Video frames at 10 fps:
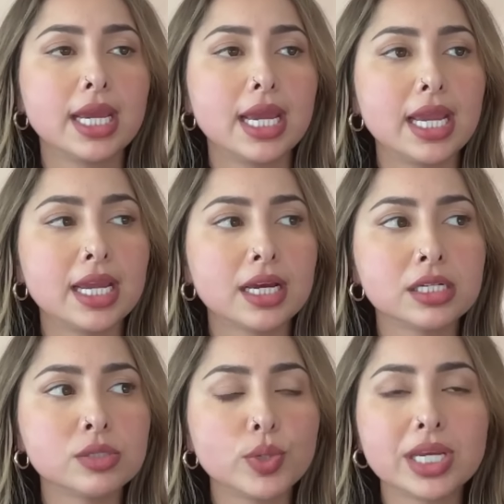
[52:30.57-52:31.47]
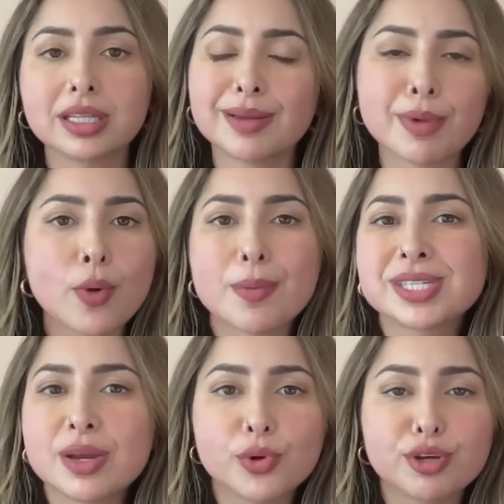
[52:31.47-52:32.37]
And we can link my website
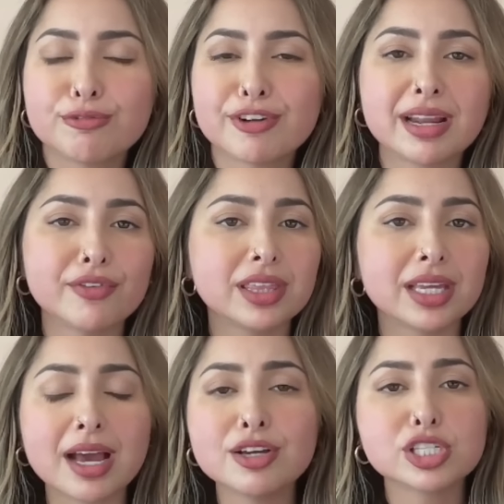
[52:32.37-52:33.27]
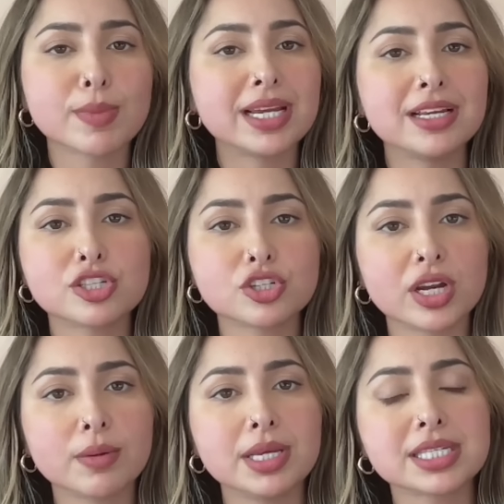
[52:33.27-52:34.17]
where you can find everything else. My
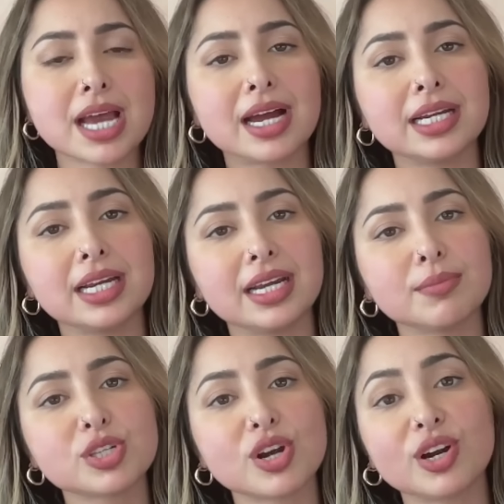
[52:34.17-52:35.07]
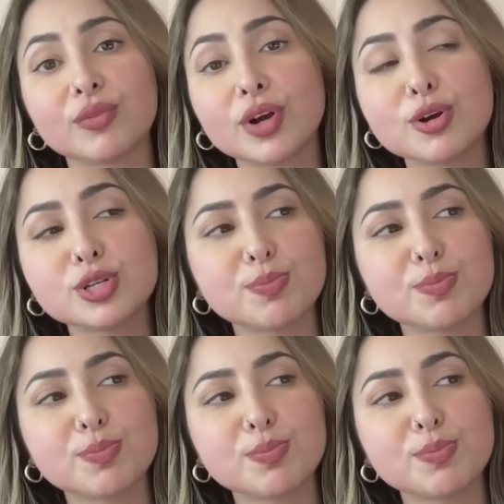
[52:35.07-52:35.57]
Instagram is I am Sahara Rose.